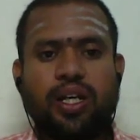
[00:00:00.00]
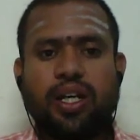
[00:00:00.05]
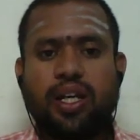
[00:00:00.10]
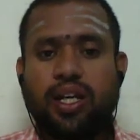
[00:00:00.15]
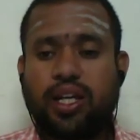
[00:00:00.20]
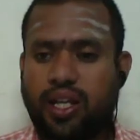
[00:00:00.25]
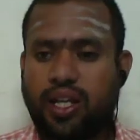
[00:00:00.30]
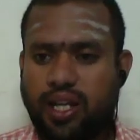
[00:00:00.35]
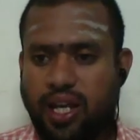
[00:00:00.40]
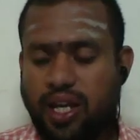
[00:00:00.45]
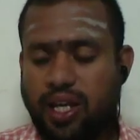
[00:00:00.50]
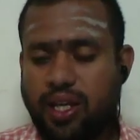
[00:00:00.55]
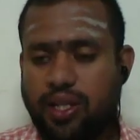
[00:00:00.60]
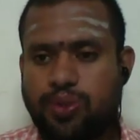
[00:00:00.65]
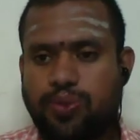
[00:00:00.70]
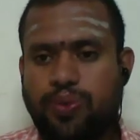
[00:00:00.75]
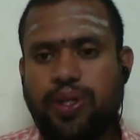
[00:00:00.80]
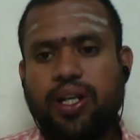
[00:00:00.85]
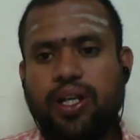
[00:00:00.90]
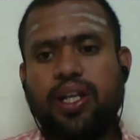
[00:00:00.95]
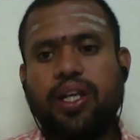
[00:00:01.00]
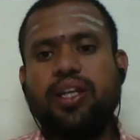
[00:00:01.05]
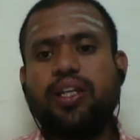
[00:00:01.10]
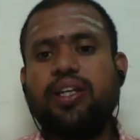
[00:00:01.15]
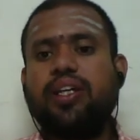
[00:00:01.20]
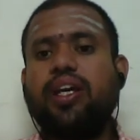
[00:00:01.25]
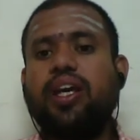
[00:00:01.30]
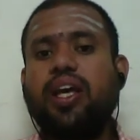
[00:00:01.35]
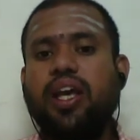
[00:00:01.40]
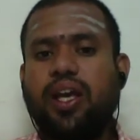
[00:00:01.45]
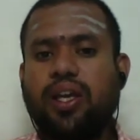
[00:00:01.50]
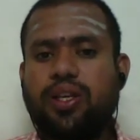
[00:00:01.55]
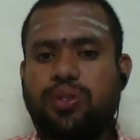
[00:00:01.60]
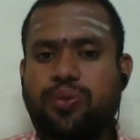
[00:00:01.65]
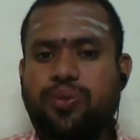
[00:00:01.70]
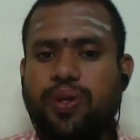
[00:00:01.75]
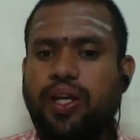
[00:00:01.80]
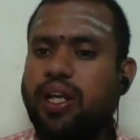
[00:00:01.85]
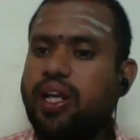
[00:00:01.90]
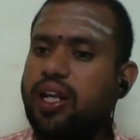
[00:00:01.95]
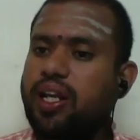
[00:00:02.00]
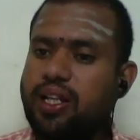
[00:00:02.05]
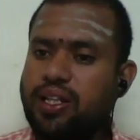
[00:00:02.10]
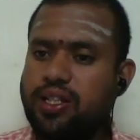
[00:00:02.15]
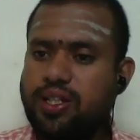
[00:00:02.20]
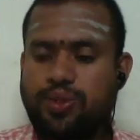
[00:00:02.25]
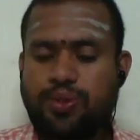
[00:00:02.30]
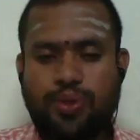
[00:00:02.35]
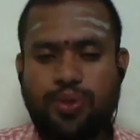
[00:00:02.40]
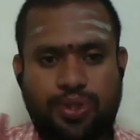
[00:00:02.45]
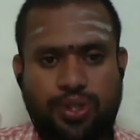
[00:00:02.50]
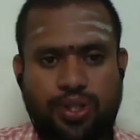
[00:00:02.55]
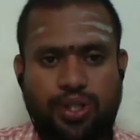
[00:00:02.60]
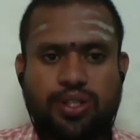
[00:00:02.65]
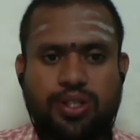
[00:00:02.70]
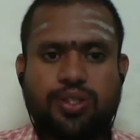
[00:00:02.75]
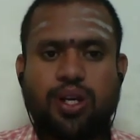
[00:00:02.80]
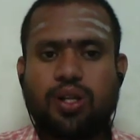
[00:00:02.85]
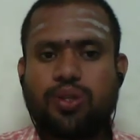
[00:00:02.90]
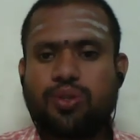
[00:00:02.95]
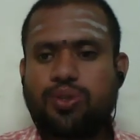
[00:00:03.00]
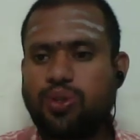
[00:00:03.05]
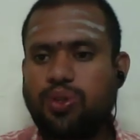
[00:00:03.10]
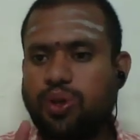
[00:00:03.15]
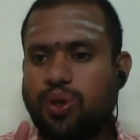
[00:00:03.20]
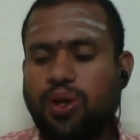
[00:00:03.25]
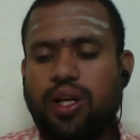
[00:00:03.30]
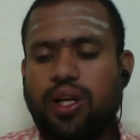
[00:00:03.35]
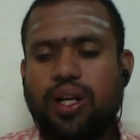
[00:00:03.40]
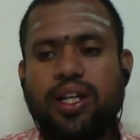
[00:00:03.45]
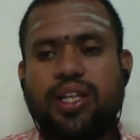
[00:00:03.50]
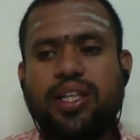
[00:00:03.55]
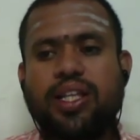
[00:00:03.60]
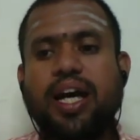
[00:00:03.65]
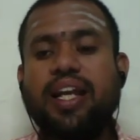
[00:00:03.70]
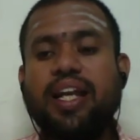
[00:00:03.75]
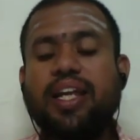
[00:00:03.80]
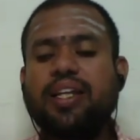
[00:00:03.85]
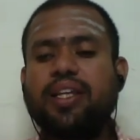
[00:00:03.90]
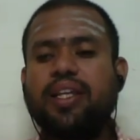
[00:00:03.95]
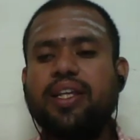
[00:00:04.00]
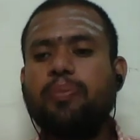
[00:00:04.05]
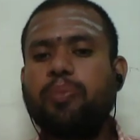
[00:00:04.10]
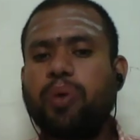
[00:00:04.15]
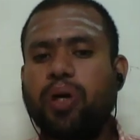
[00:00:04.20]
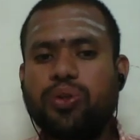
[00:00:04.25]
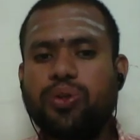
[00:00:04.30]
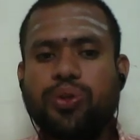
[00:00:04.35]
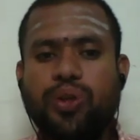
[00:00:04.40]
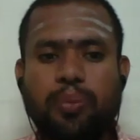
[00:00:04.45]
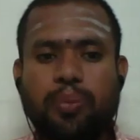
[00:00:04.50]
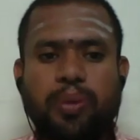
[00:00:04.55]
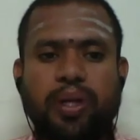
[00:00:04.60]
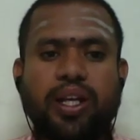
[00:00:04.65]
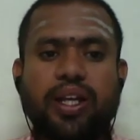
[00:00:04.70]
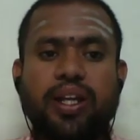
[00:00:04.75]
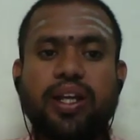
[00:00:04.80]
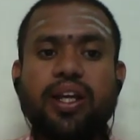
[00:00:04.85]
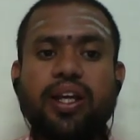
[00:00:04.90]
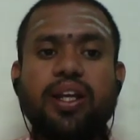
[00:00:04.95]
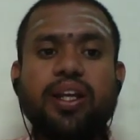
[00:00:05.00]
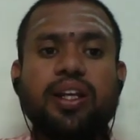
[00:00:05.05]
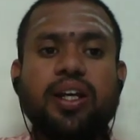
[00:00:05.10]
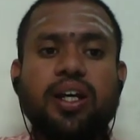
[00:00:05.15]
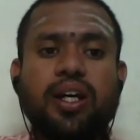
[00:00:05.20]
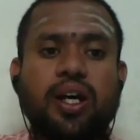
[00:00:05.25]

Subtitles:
Here A is 20. A is 20. This question is also already there in the Paduka material.